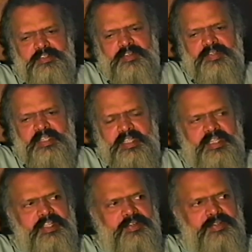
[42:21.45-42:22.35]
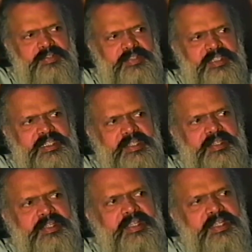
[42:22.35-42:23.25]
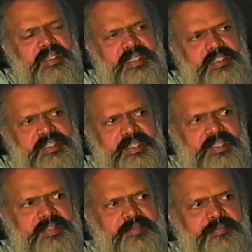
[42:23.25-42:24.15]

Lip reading: sort of training or conditioning,